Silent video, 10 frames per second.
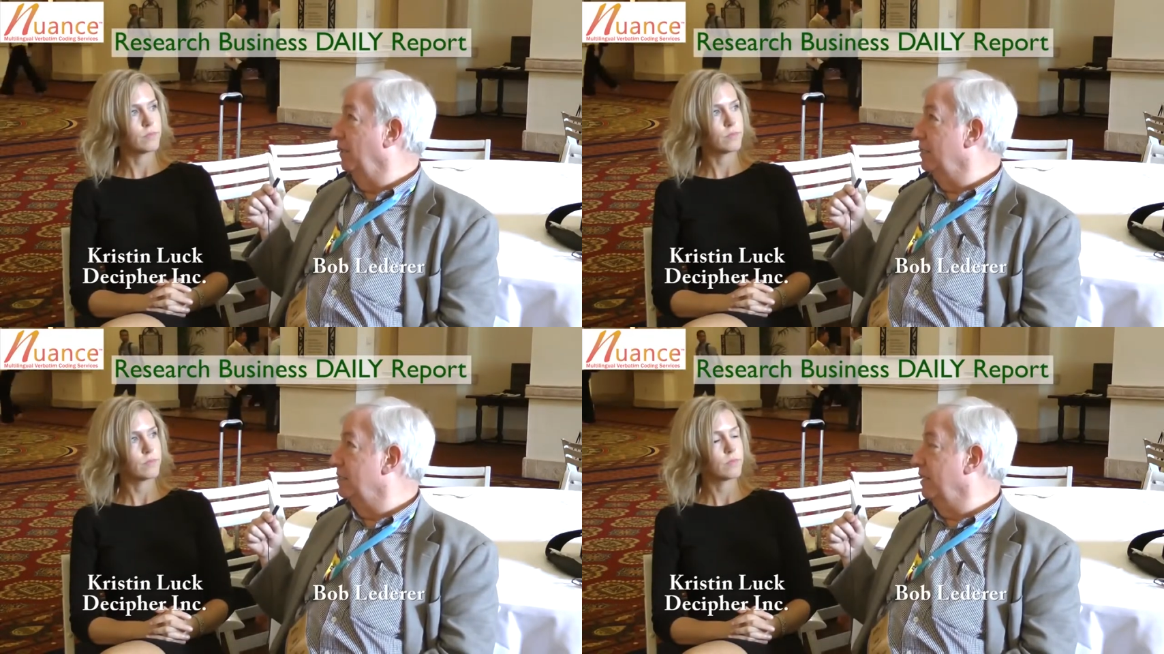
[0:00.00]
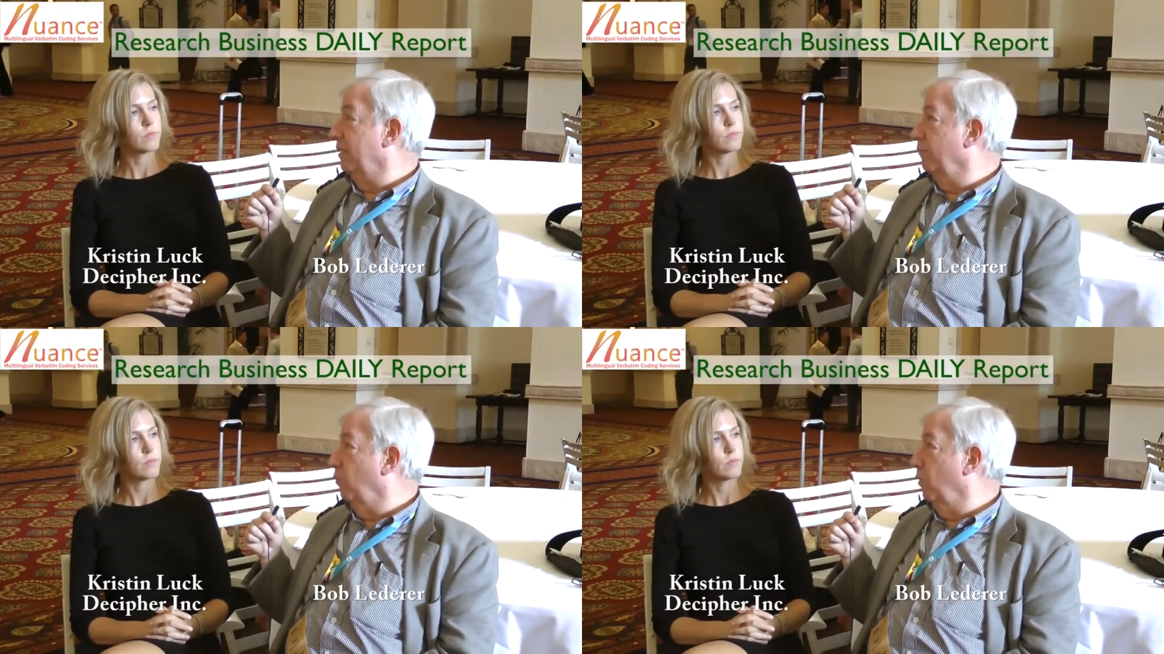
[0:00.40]

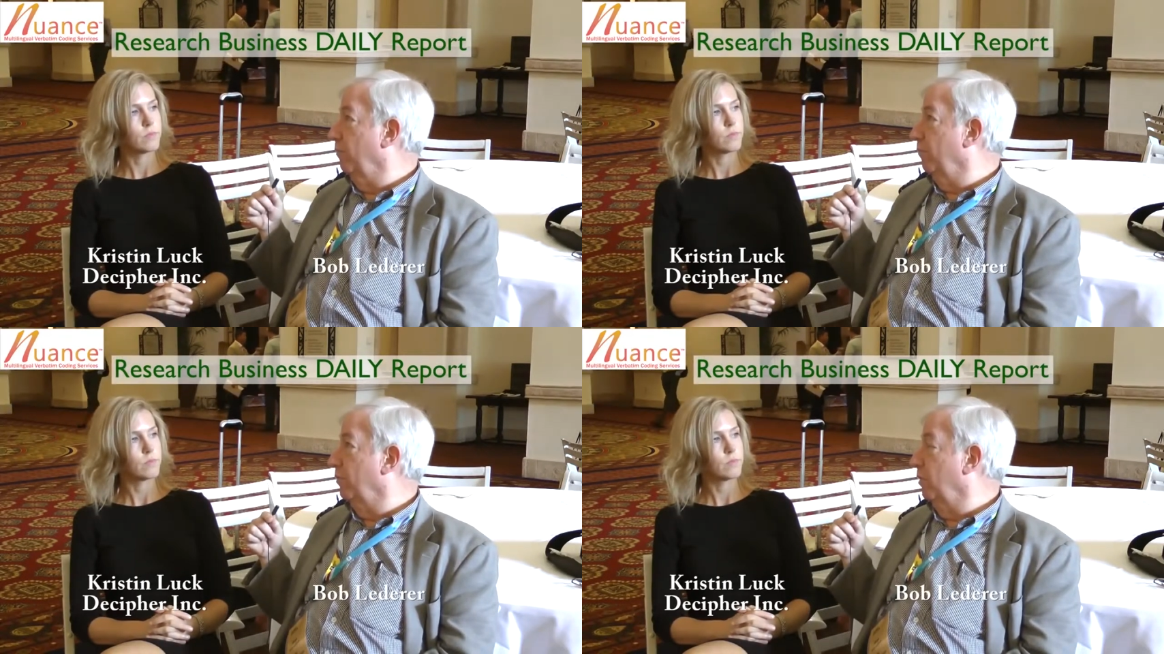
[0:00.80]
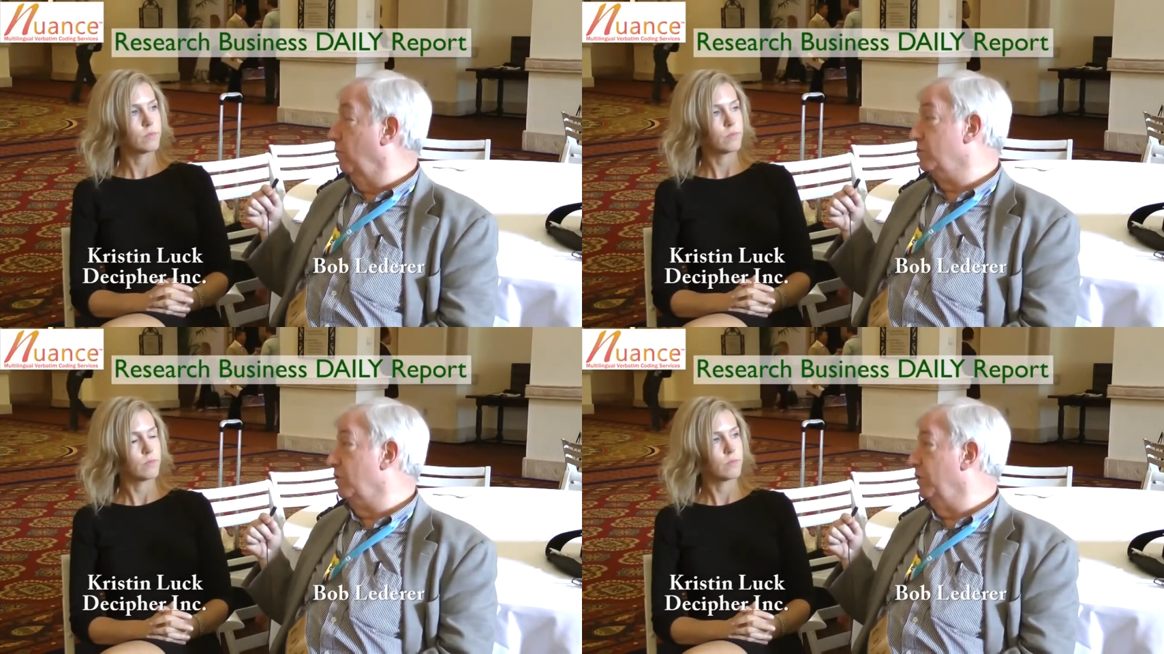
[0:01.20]
Speaker 1: listening more
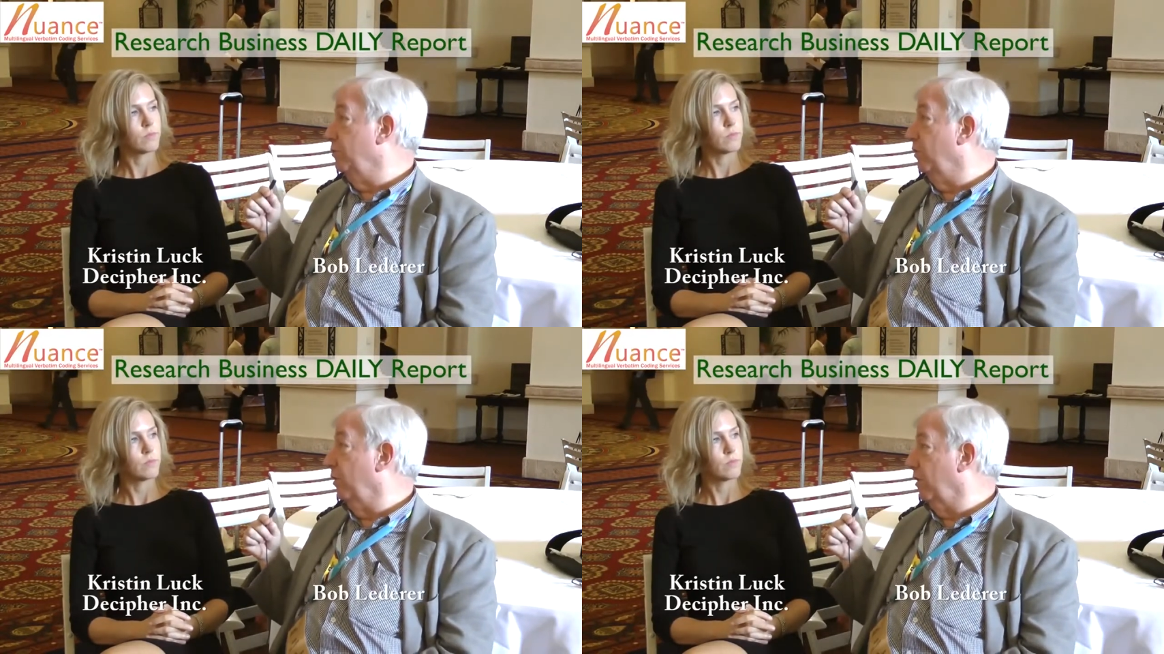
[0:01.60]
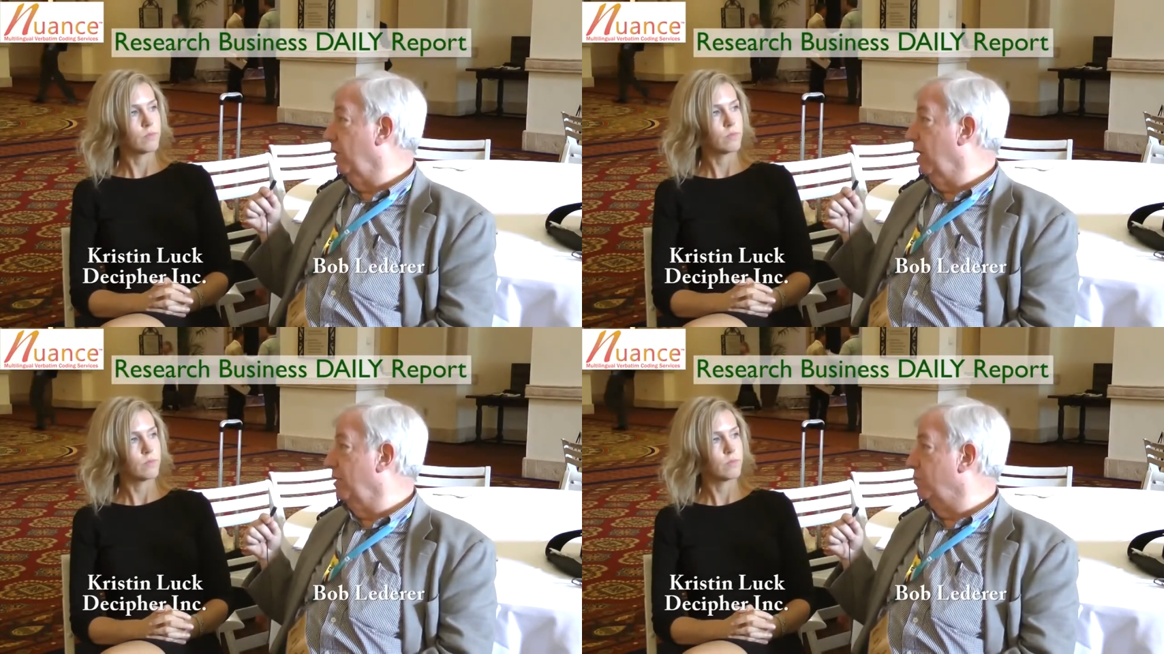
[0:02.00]
closely to their
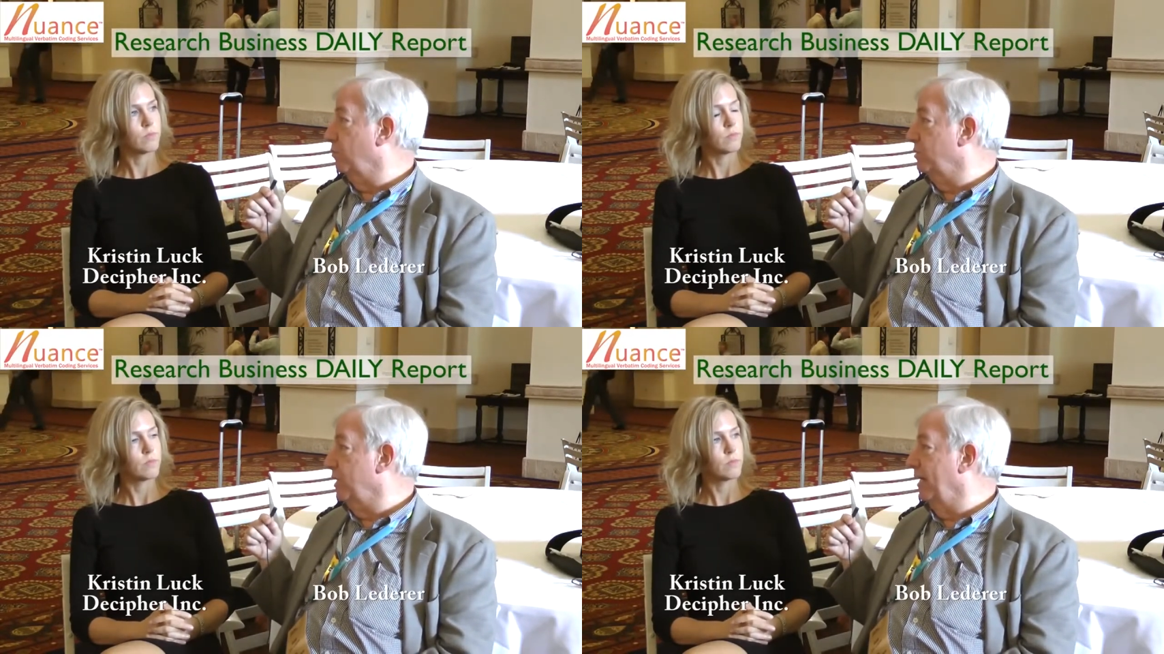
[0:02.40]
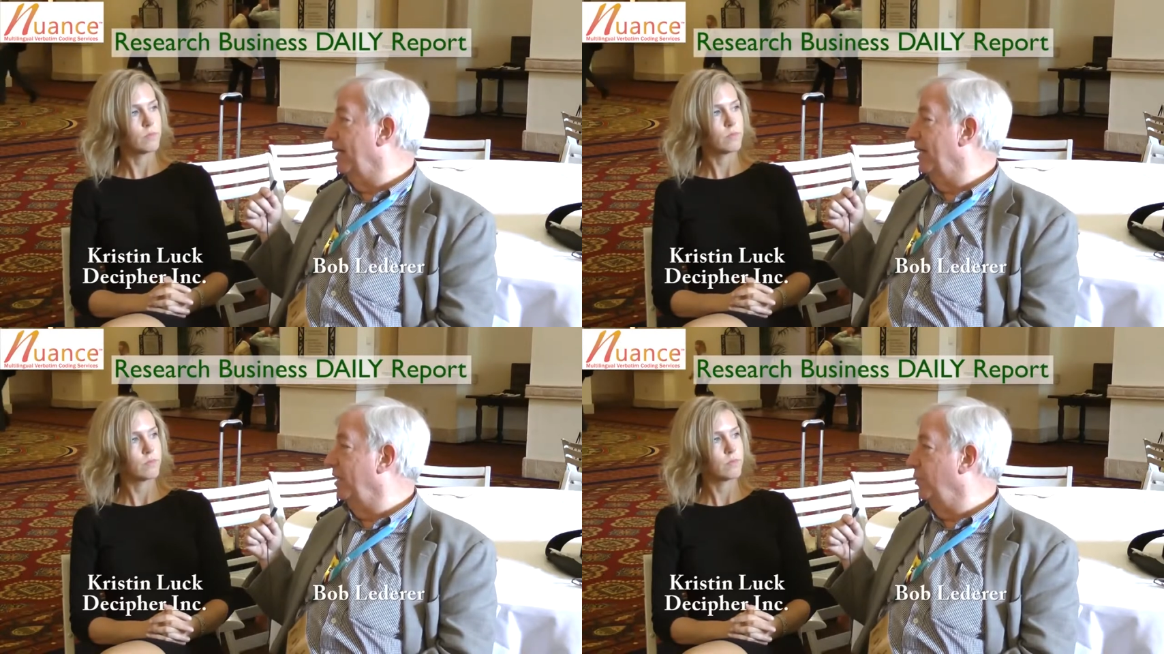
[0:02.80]
clients who are saying,
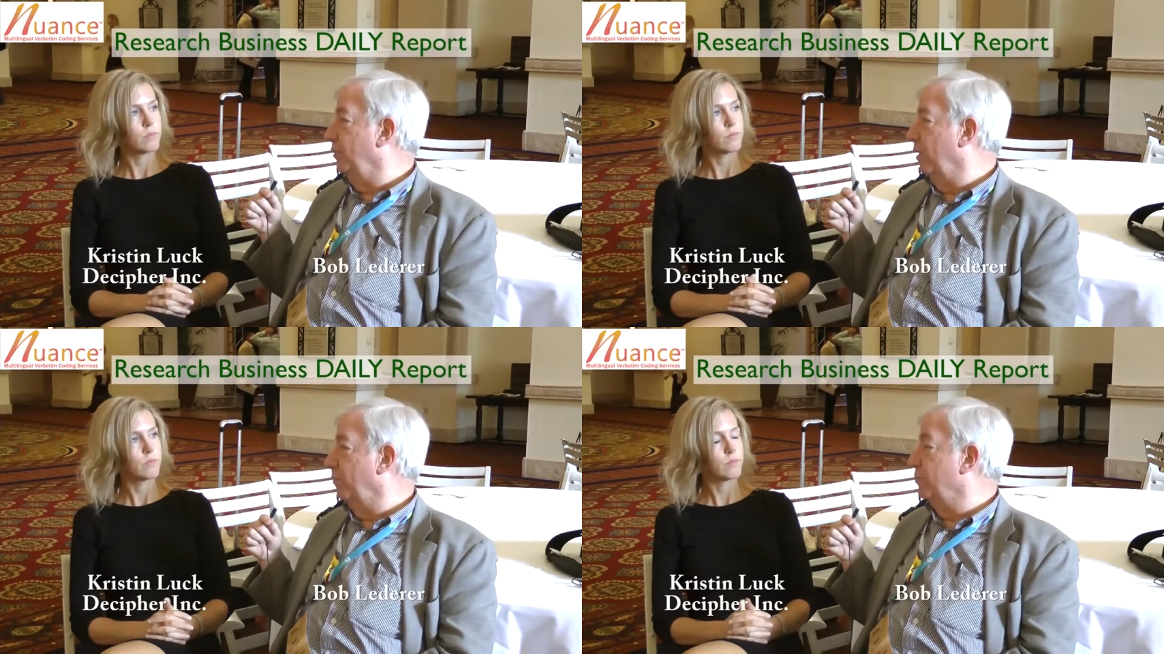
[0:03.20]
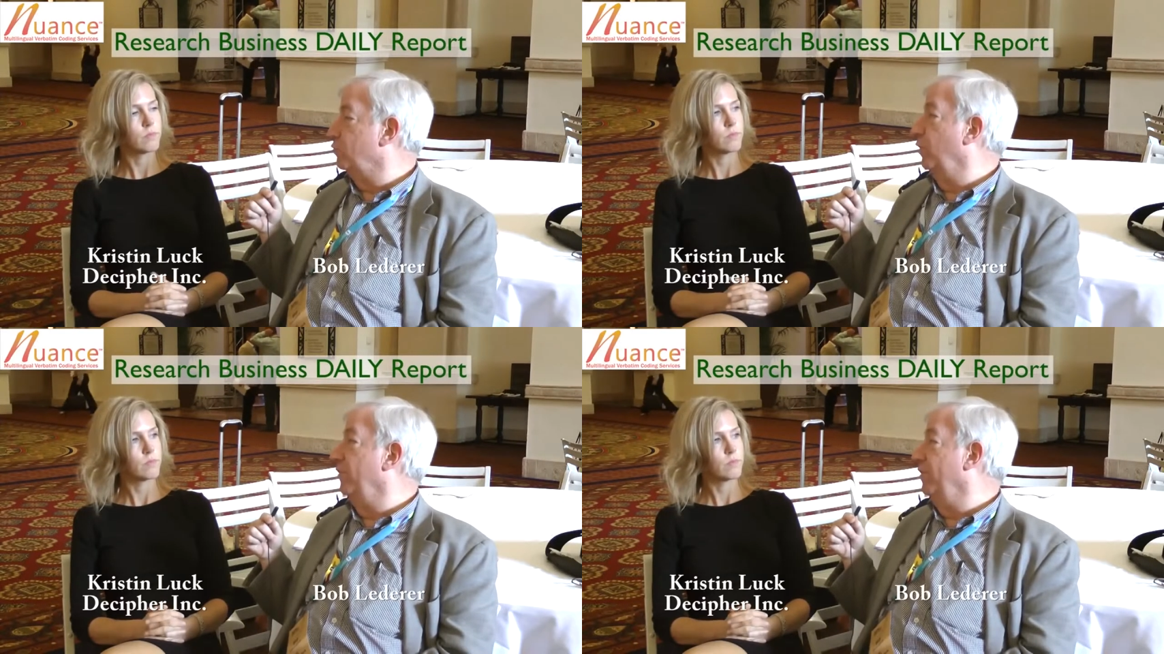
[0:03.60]
hey, can you help
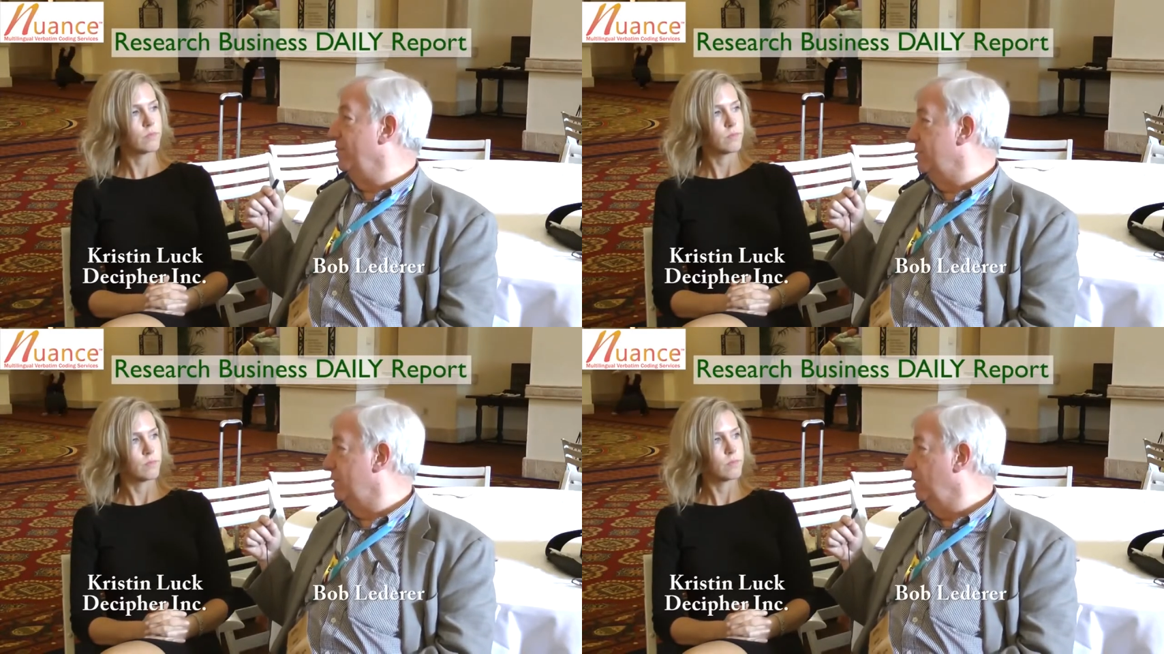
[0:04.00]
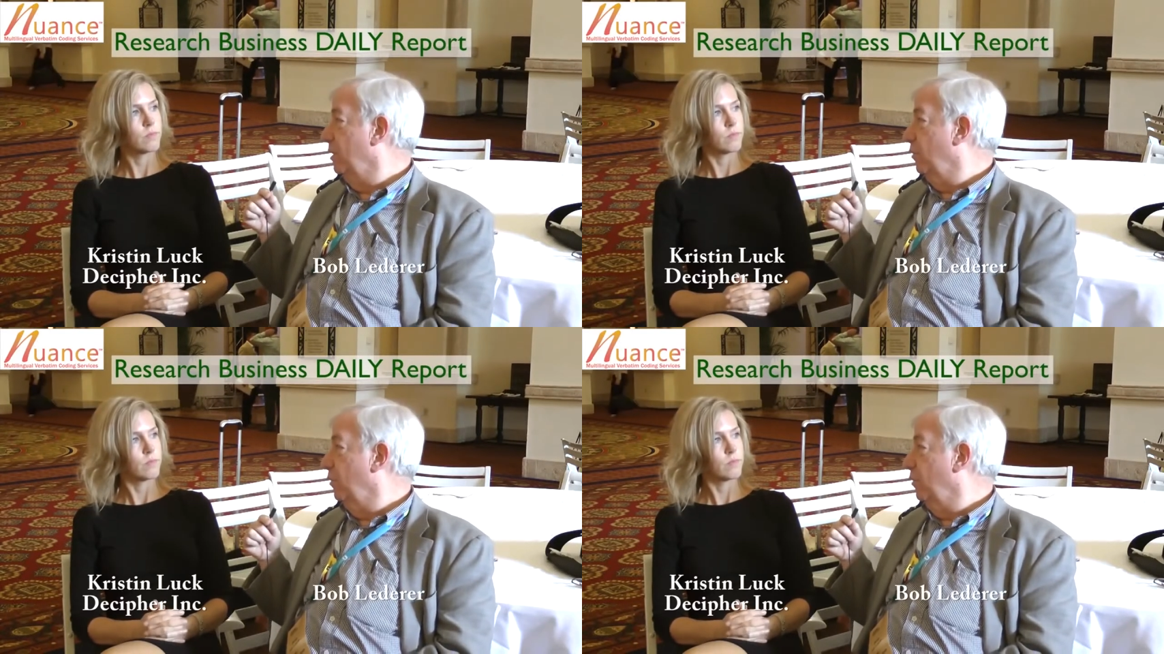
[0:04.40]
us with this?